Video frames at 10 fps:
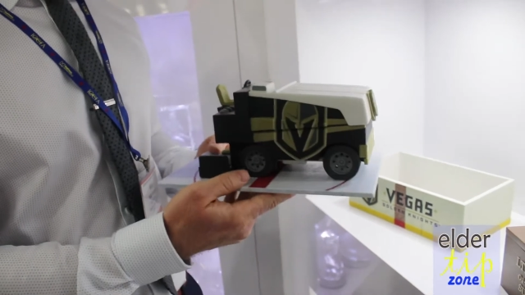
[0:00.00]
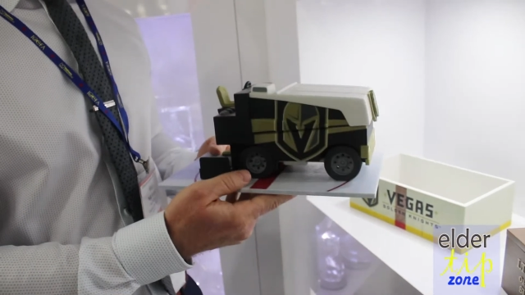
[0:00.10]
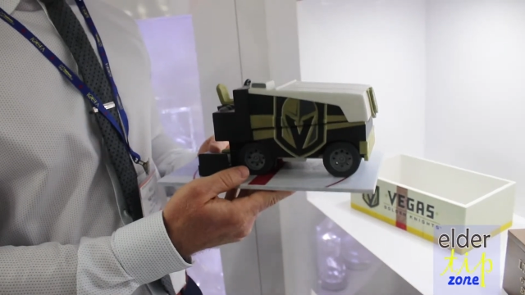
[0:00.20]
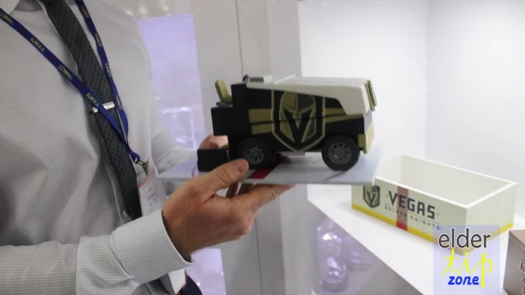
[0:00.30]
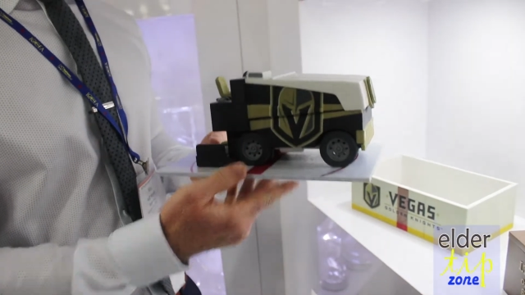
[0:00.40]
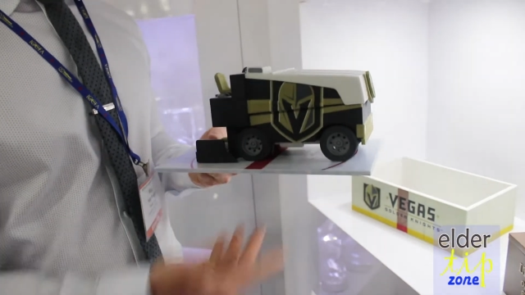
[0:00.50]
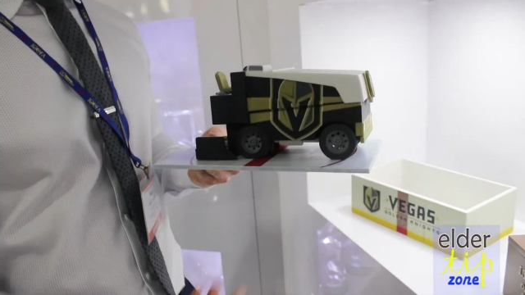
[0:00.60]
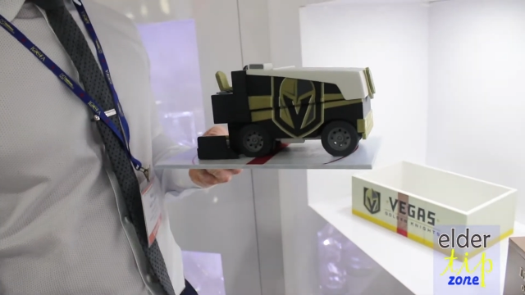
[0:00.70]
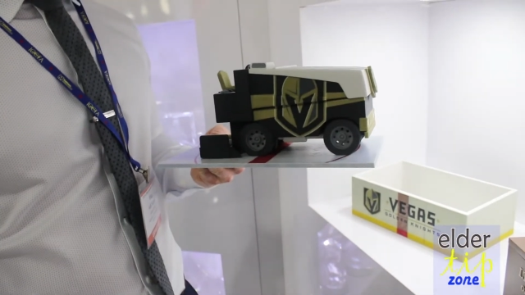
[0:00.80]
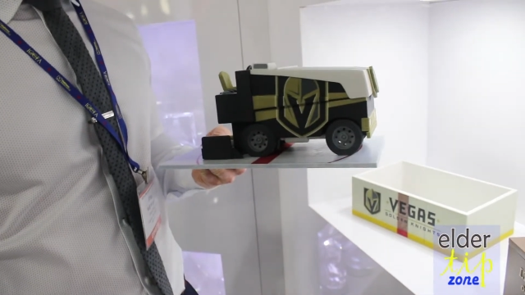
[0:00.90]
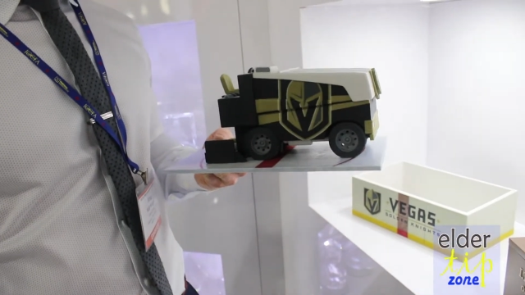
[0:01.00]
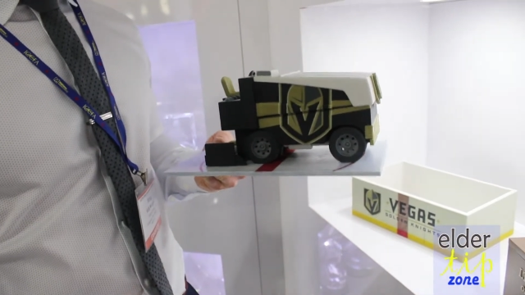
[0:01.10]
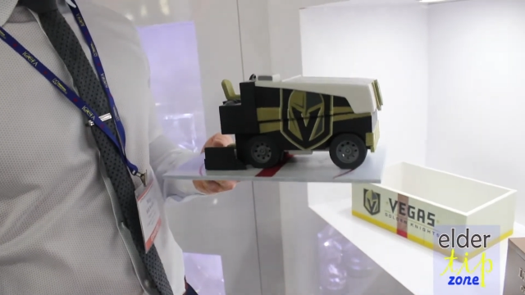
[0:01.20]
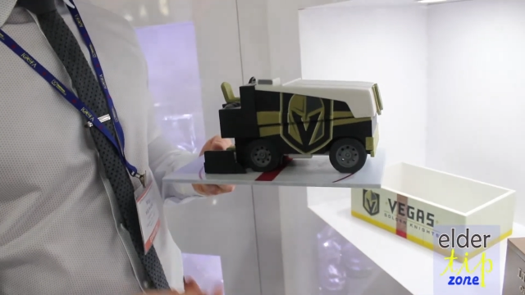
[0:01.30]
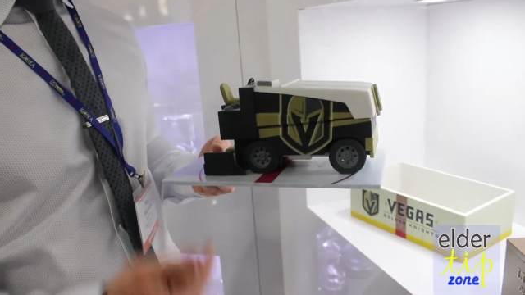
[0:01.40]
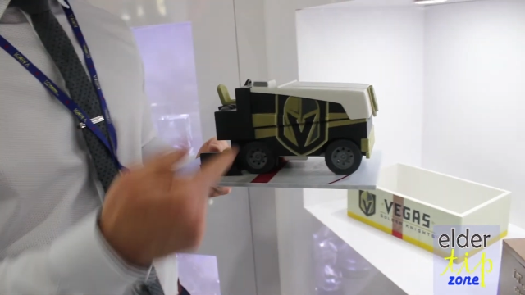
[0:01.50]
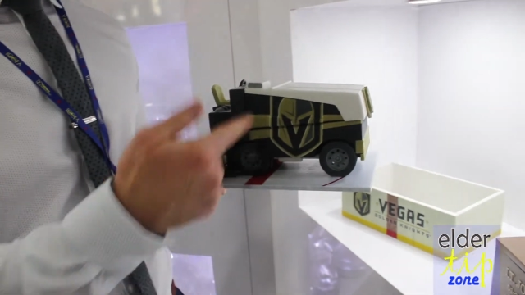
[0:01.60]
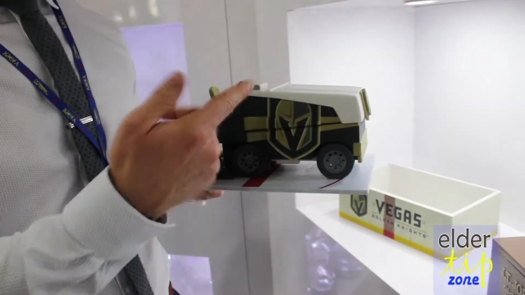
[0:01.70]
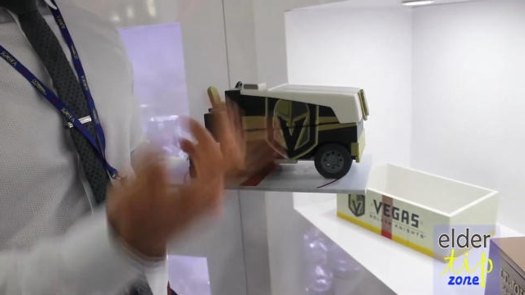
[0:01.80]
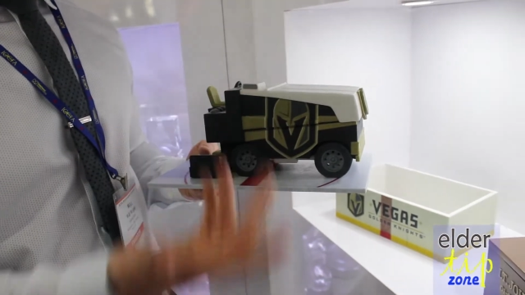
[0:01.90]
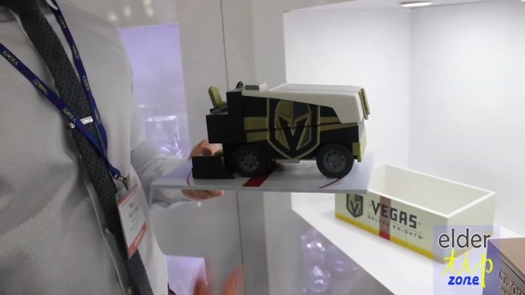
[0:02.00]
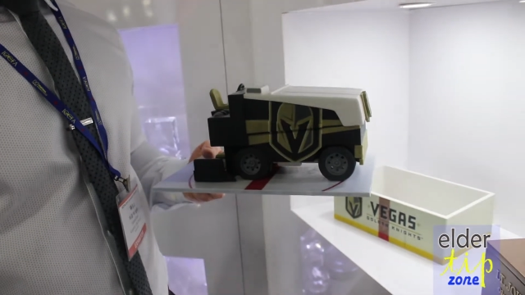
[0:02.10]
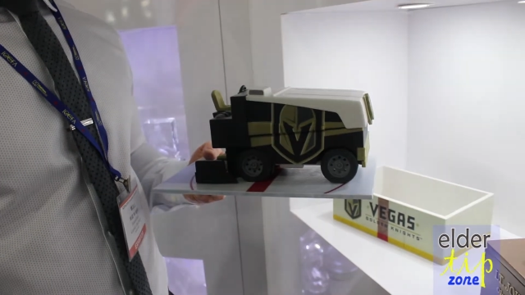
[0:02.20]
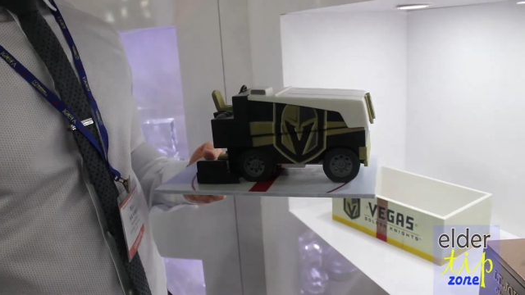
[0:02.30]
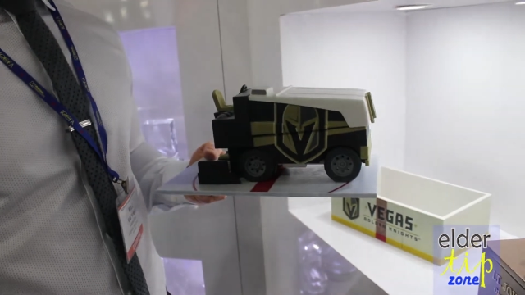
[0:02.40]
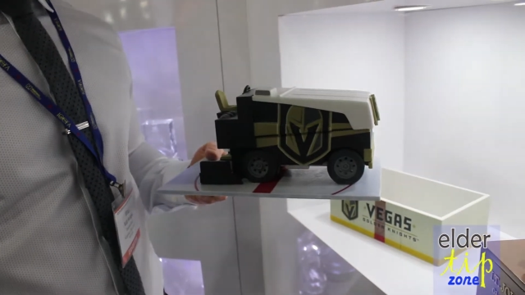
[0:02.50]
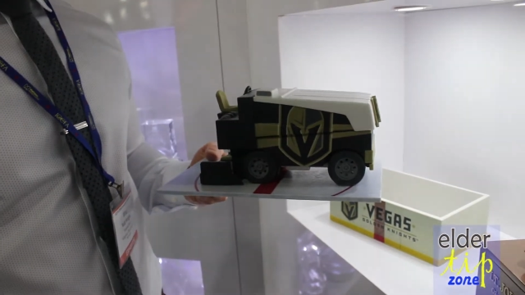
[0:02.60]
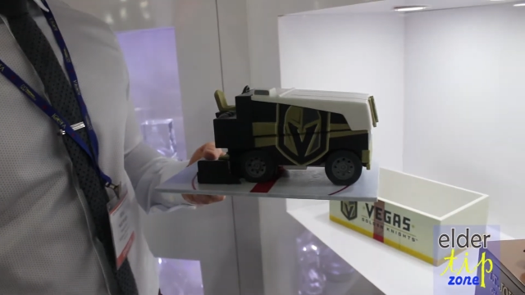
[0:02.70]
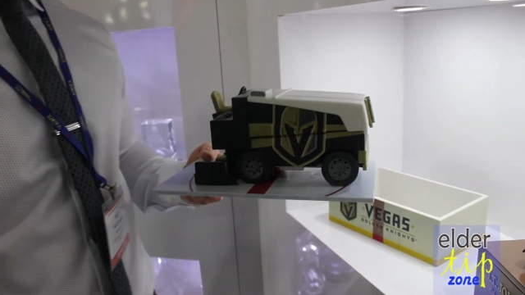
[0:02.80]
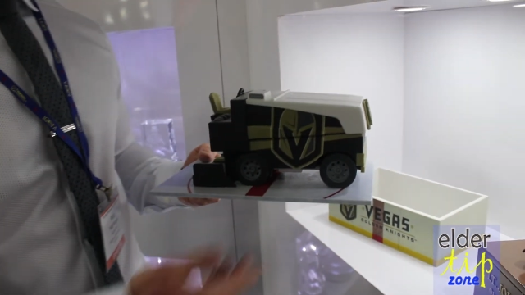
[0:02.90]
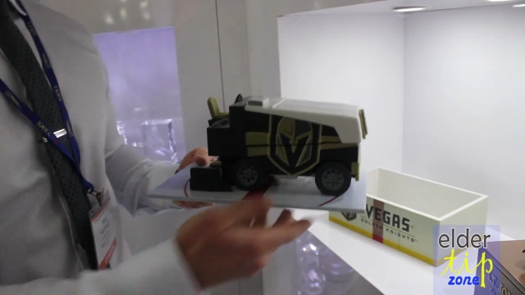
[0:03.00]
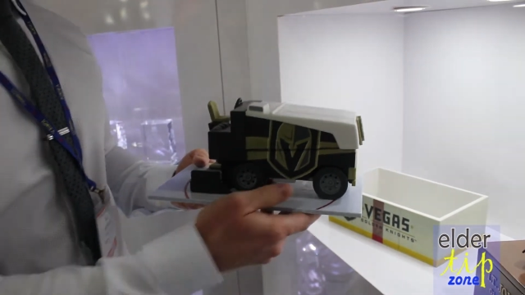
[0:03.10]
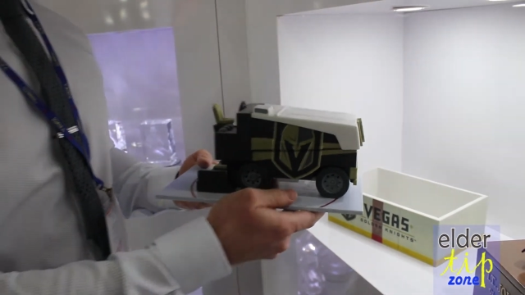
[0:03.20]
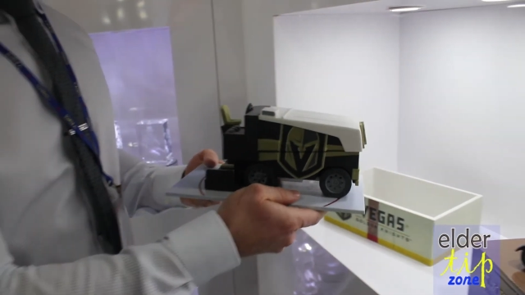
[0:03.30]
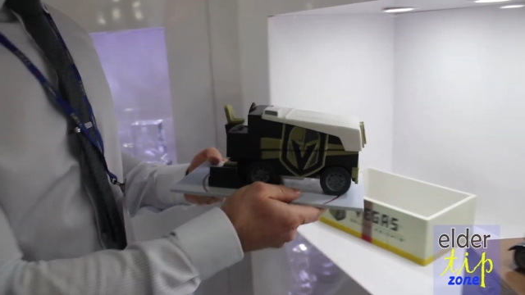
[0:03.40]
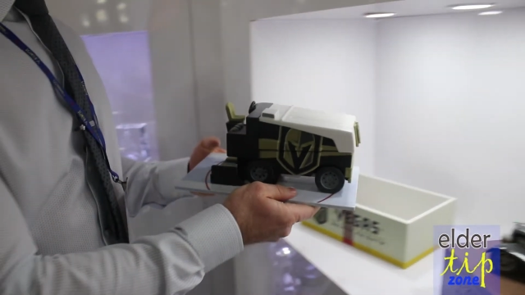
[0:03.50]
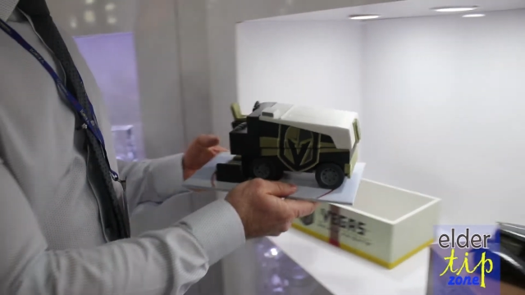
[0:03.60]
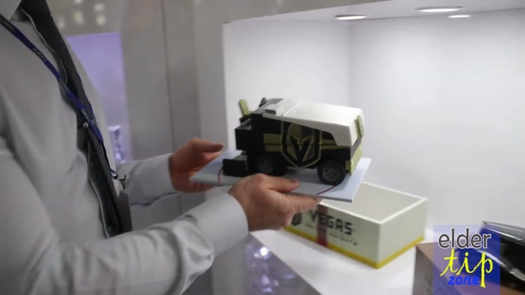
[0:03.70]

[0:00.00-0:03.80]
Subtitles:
No face is visible, so there are no lips to read.